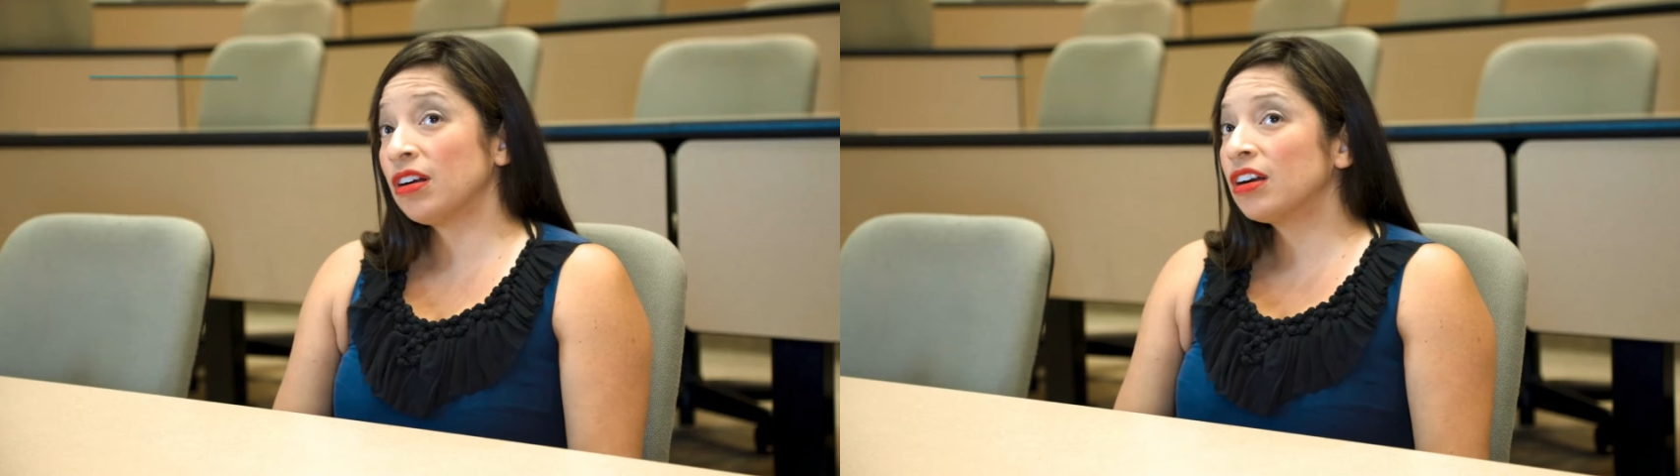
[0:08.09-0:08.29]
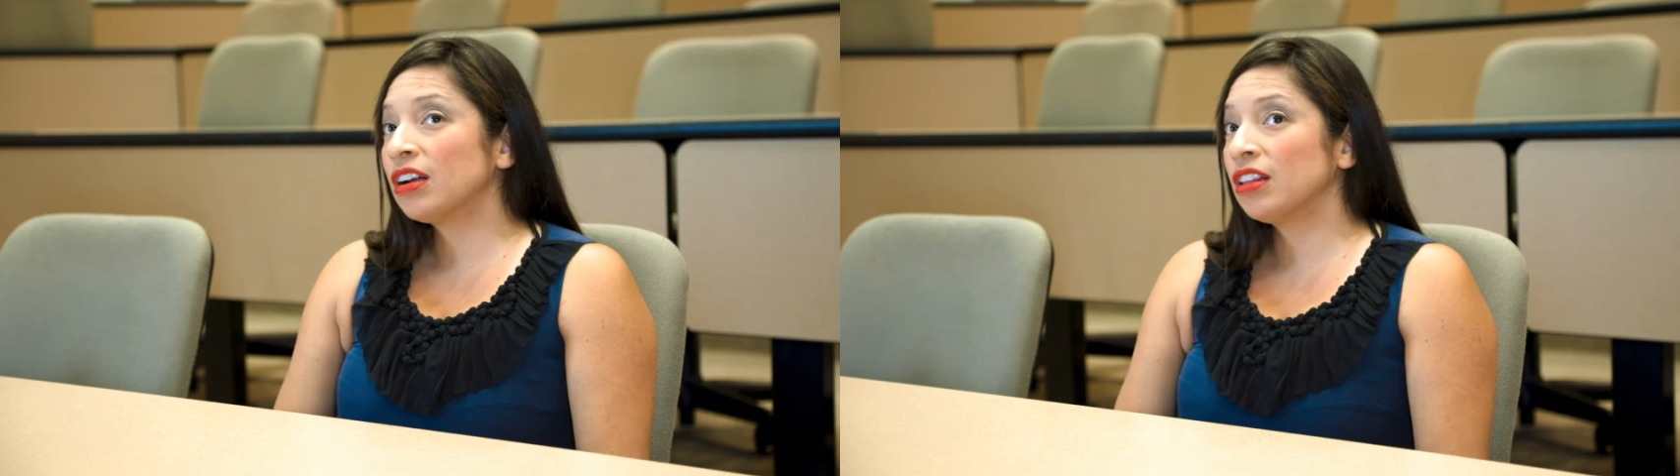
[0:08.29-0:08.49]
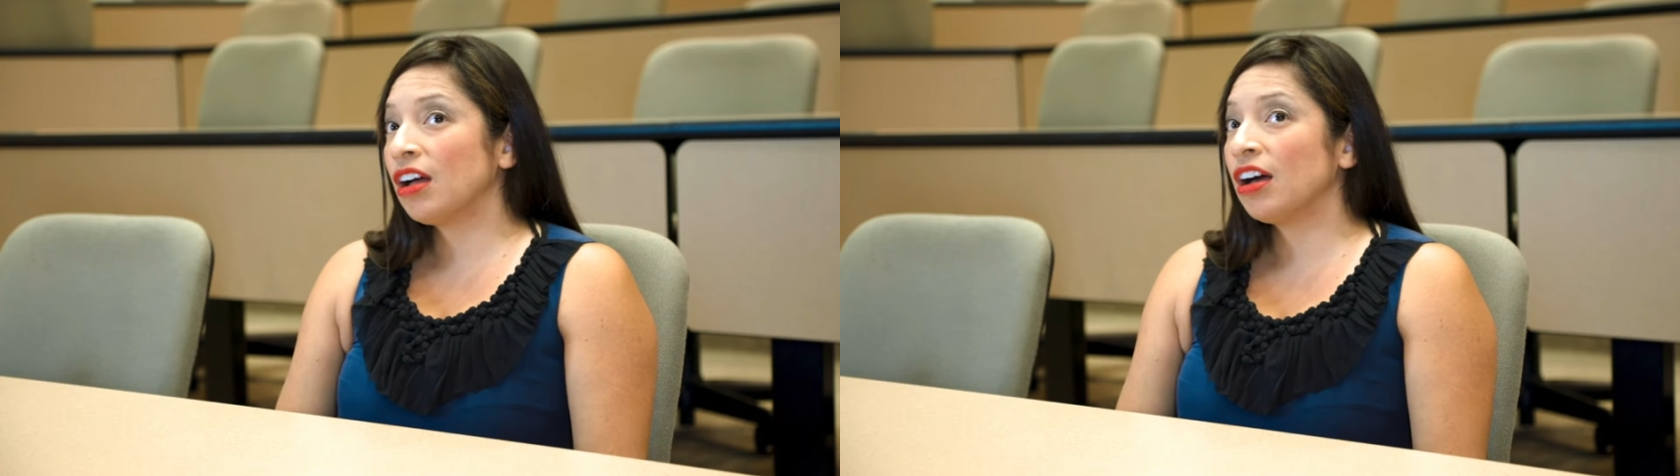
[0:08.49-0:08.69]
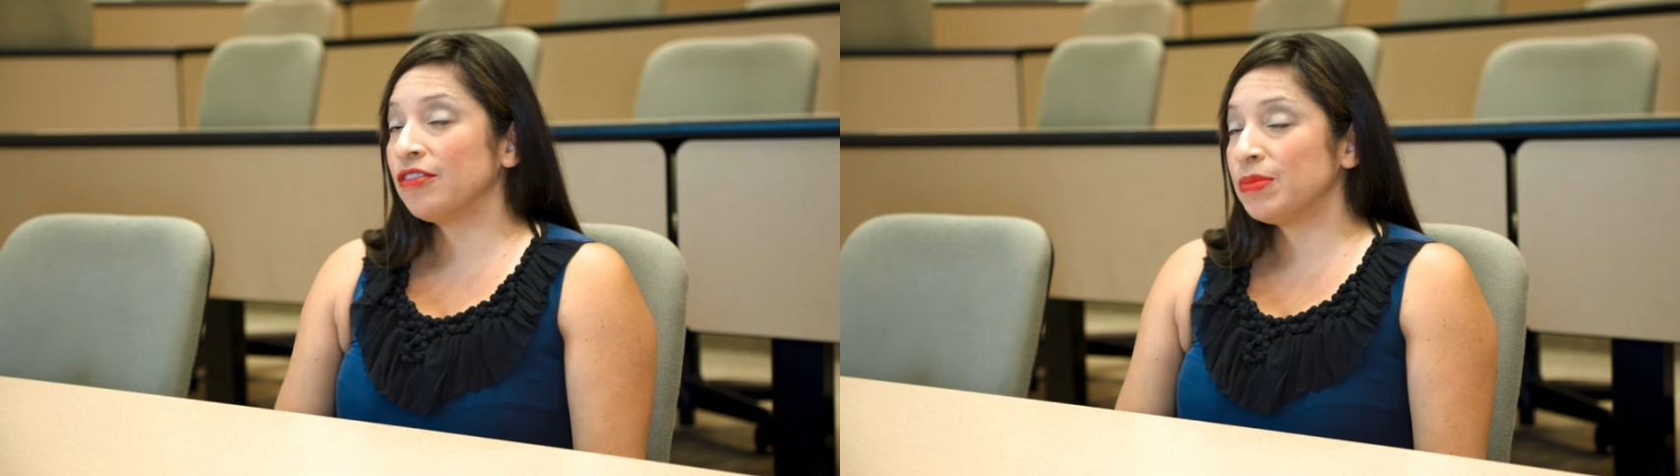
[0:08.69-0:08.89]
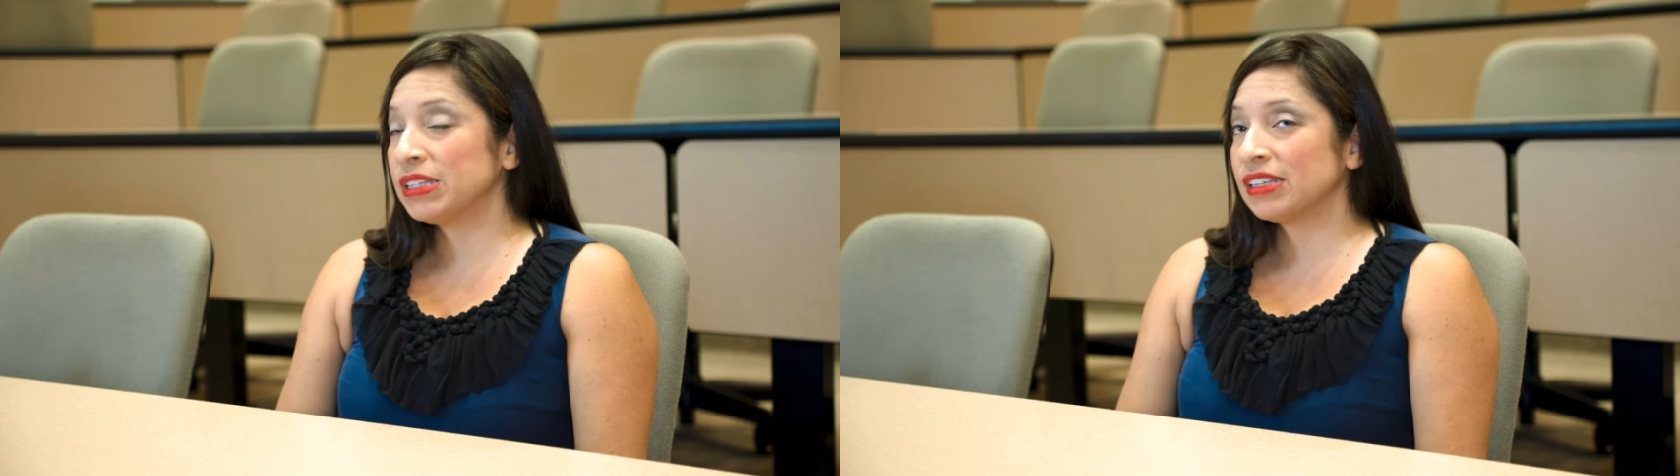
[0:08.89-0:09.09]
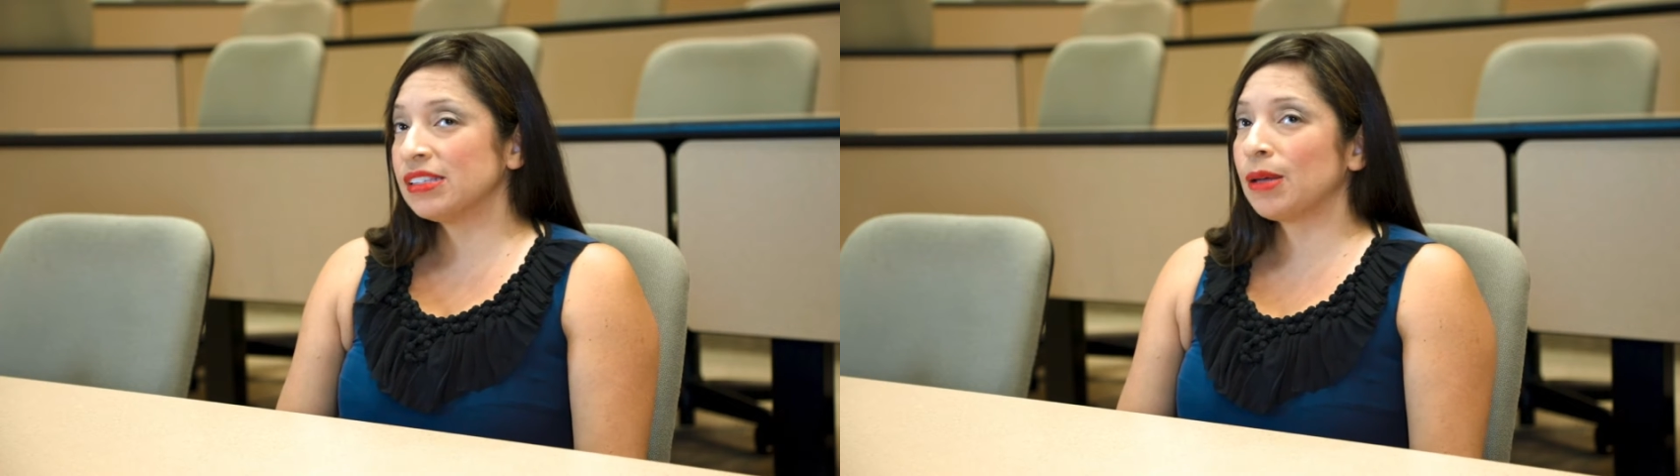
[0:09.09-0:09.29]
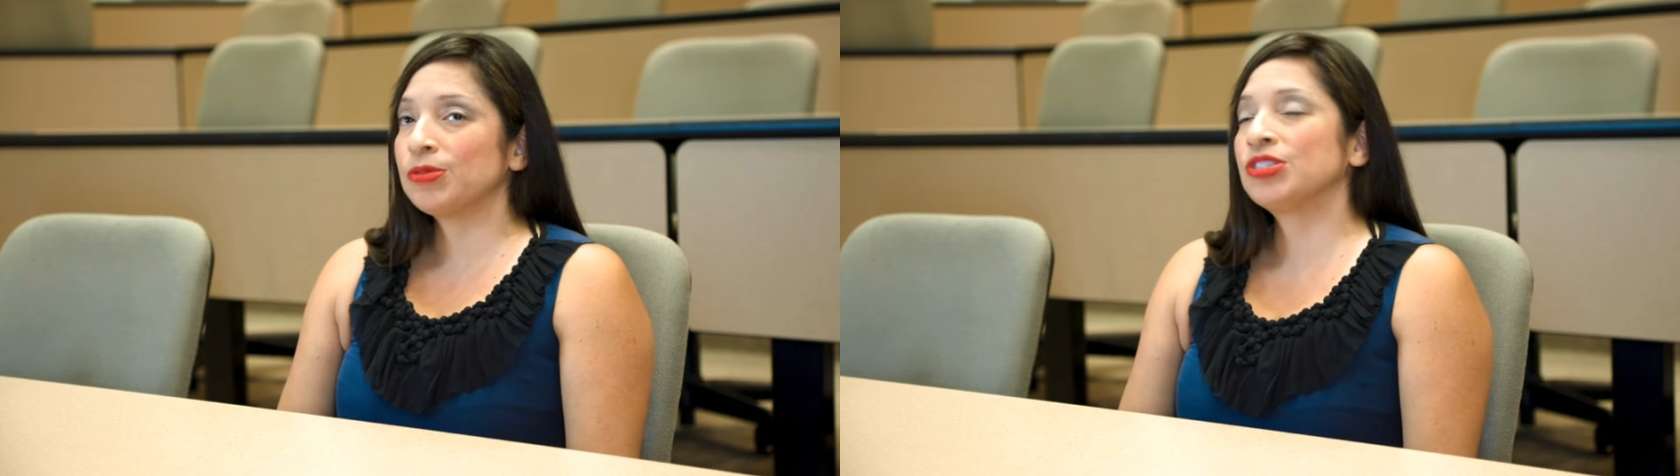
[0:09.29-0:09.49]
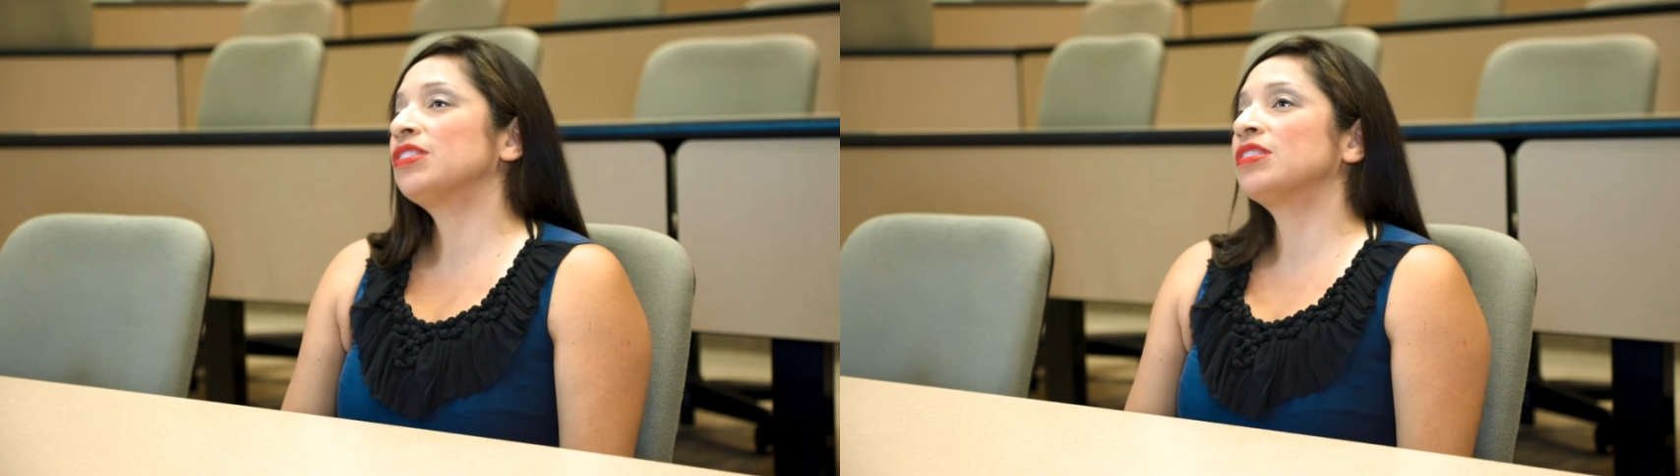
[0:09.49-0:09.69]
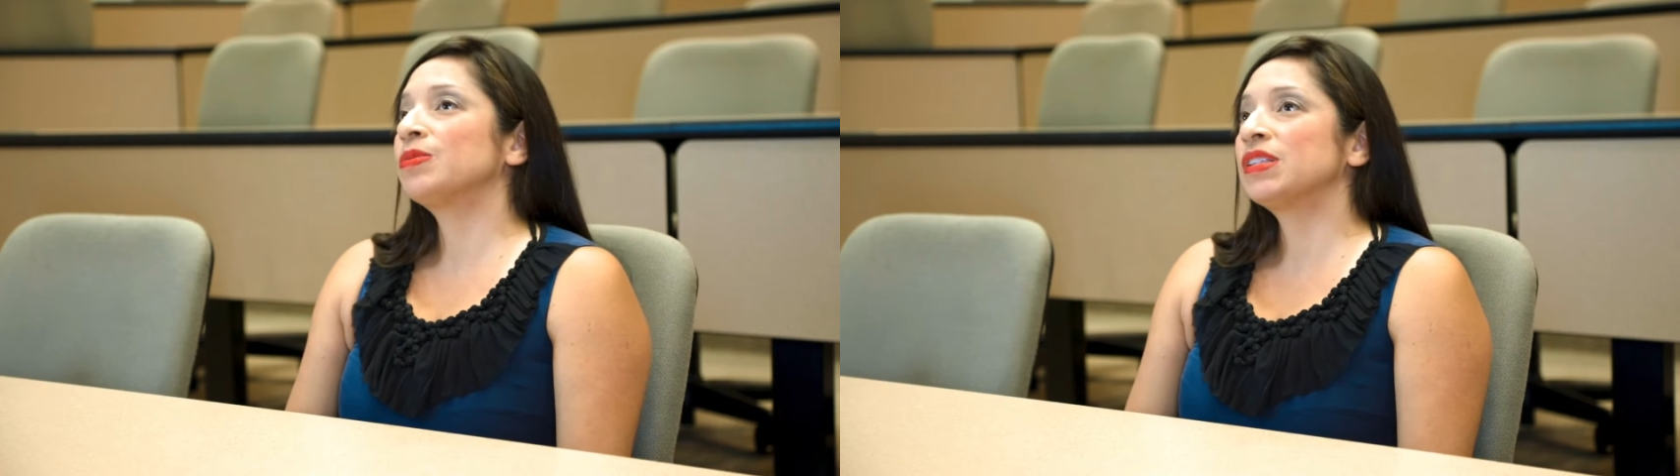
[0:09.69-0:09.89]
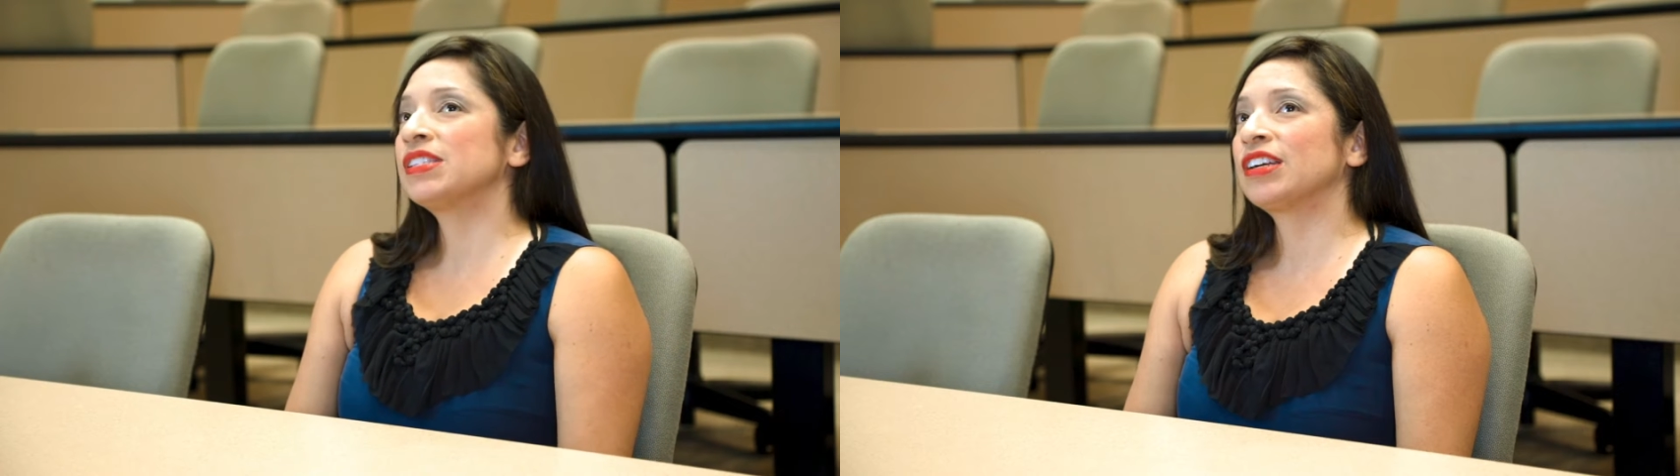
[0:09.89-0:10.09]
There are a lot of
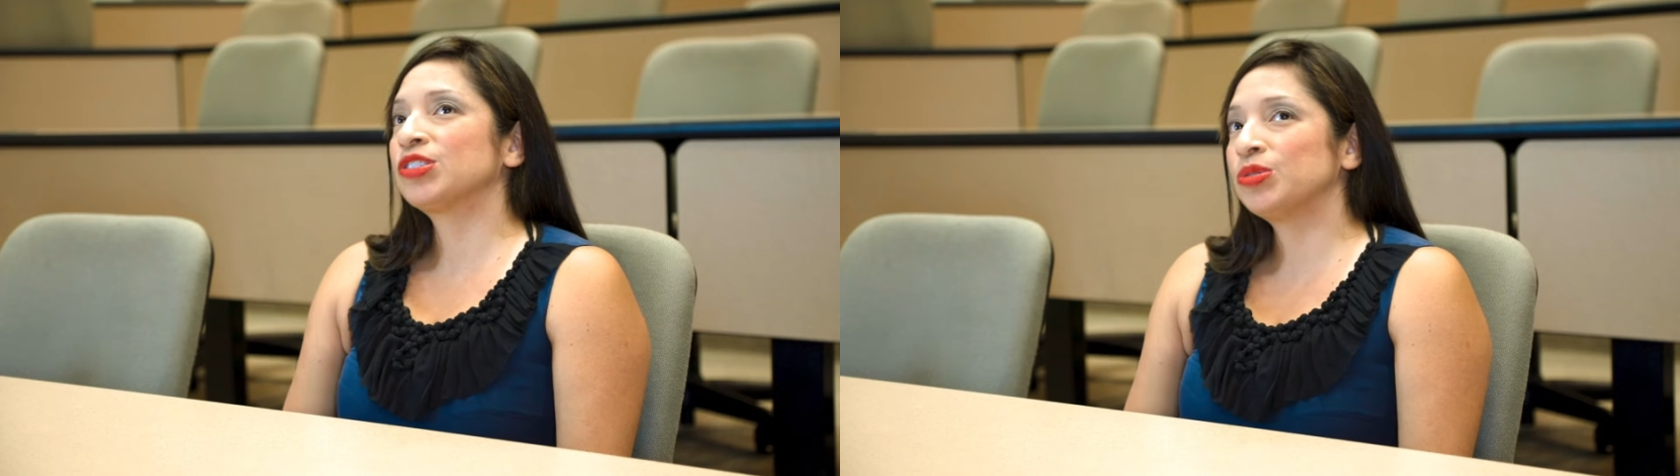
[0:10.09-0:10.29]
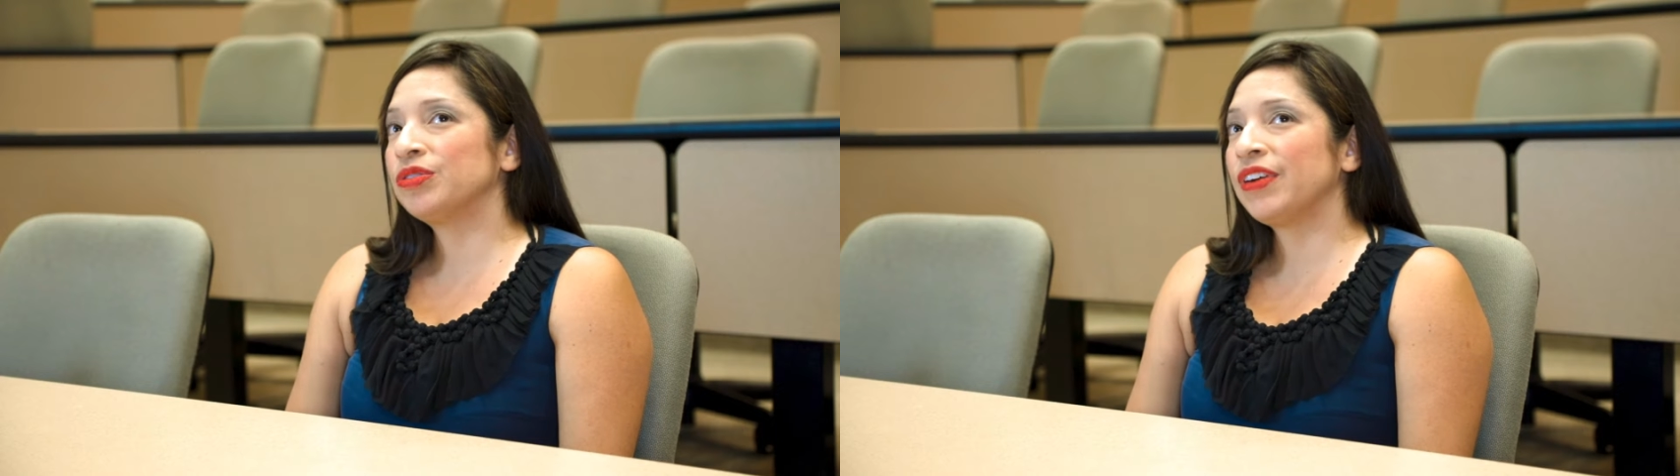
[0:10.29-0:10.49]
misconceptions with sexual